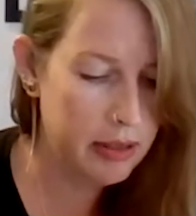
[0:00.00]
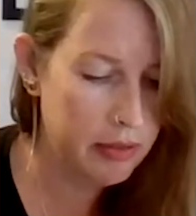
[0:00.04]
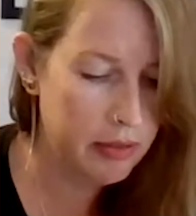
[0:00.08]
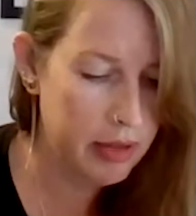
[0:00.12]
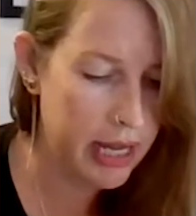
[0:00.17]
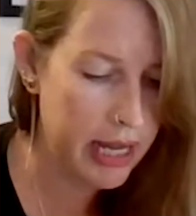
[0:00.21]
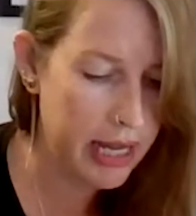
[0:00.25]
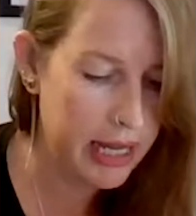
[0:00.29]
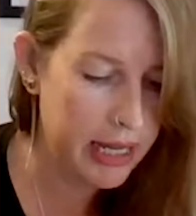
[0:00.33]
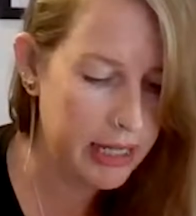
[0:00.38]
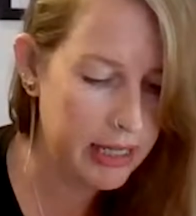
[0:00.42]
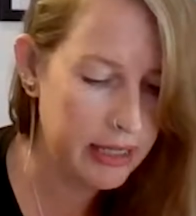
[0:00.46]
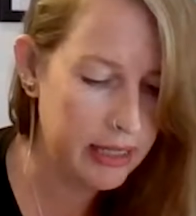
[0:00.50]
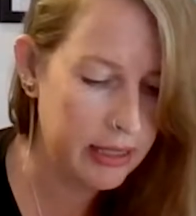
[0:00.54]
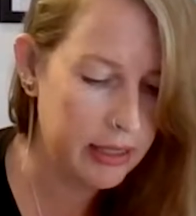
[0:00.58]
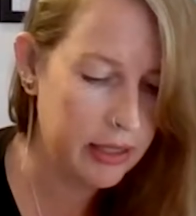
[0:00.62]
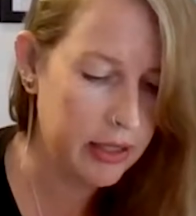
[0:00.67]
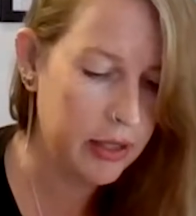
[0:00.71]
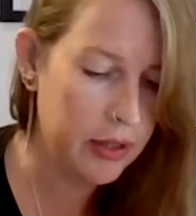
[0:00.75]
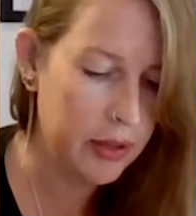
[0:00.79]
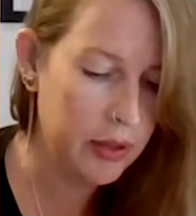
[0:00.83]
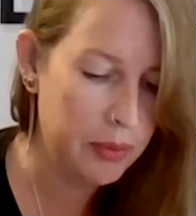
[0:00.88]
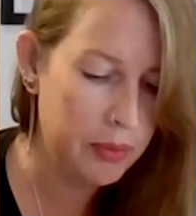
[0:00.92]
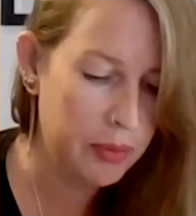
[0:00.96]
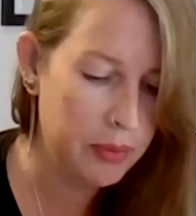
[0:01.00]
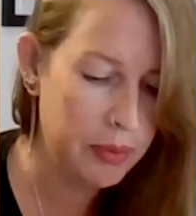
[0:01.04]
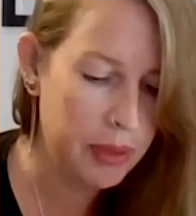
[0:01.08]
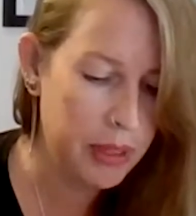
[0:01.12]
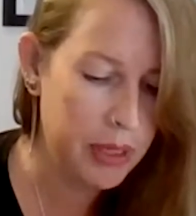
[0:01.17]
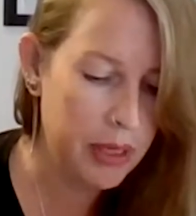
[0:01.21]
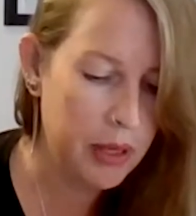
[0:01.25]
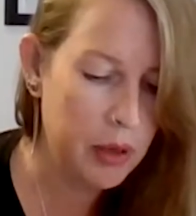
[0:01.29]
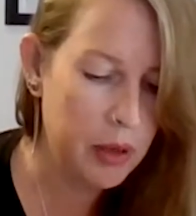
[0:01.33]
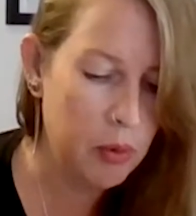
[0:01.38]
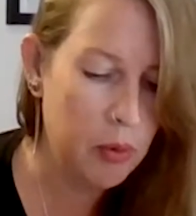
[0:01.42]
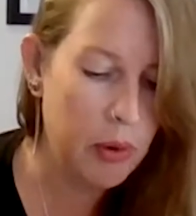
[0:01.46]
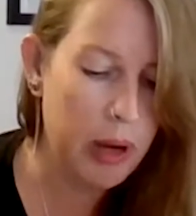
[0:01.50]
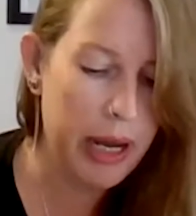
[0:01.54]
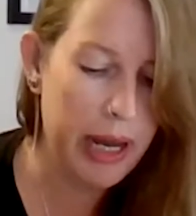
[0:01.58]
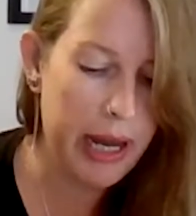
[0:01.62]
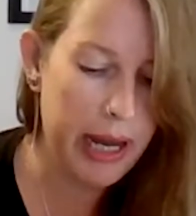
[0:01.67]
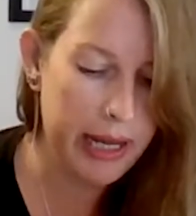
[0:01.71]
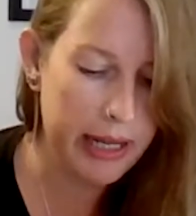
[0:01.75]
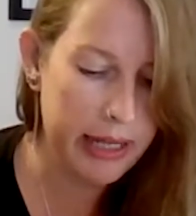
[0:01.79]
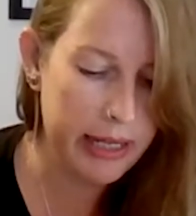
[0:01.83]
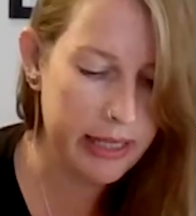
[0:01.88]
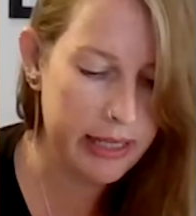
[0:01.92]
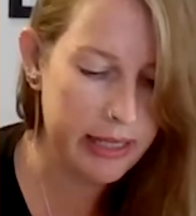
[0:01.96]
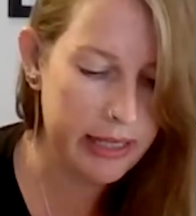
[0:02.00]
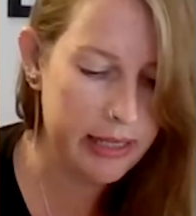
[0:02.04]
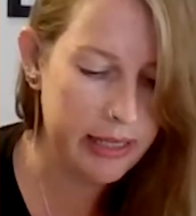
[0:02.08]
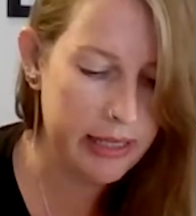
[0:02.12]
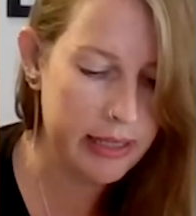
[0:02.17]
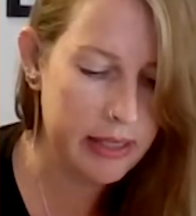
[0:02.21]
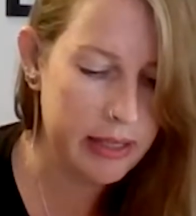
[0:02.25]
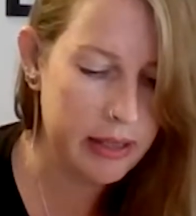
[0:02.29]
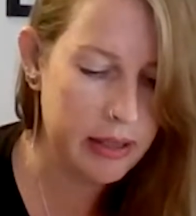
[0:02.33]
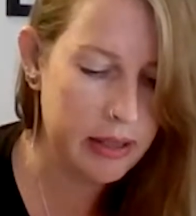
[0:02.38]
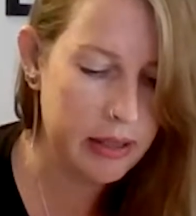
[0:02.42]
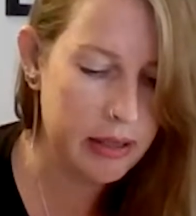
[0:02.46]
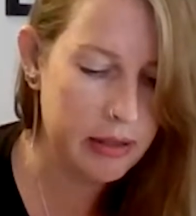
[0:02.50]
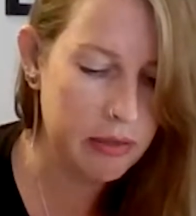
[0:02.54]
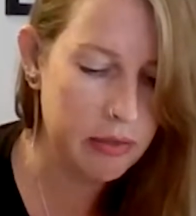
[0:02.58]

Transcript: for Ed at home, where Hannah is.